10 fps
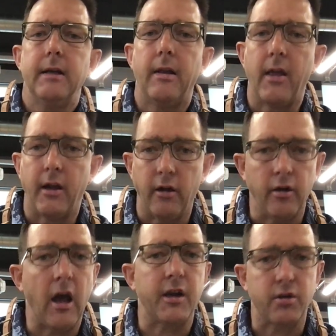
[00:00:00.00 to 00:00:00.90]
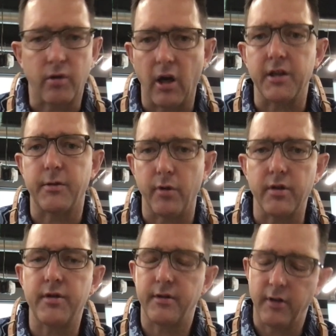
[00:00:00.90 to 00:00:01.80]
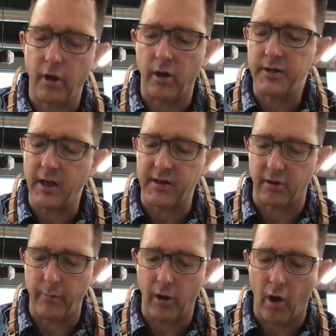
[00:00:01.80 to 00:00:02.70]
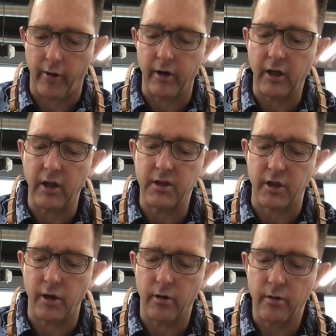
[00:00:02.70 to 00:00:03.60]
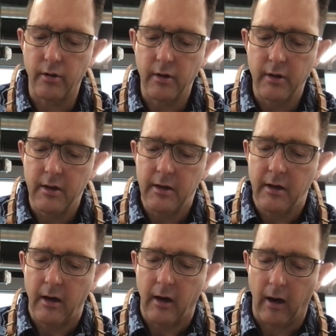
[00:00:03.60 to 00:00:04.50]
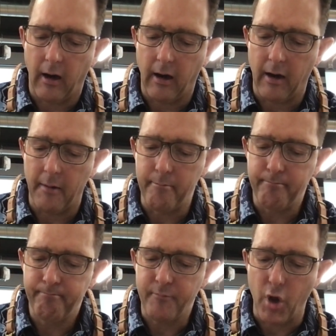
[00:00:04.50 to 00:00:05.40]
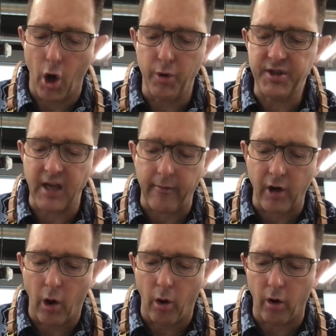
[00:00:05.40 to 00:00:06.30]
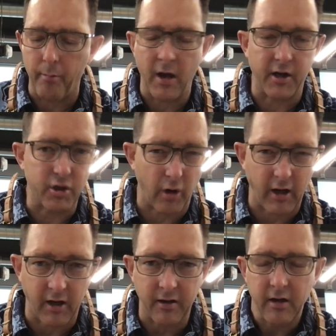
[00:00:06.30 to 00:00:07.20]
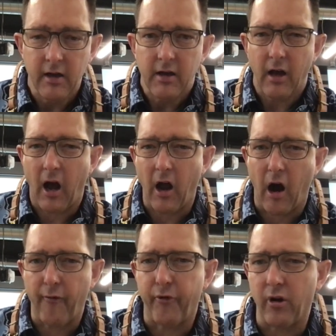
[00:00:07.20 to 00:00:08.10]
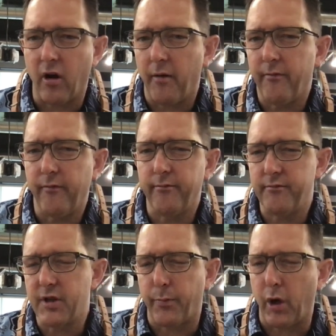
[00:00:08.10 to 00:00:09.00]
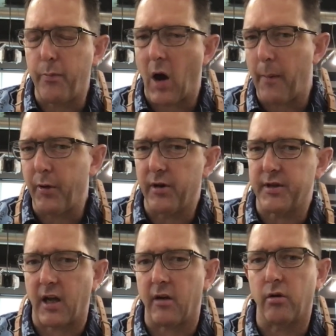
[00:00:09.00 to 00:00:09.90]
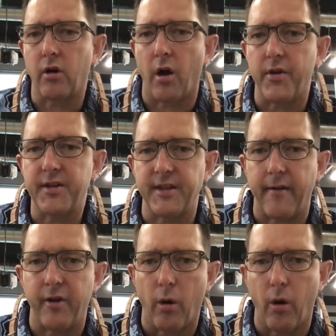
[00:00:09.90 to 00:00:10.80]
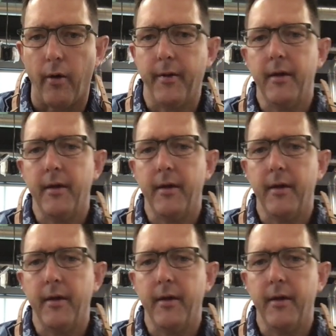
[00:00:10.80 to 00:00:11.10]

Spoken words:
And then international customers, it takes a little bit longer to get to you. No 7-hole or Mediterranean. I offer it's a pretty popular sandal called the 7-hole,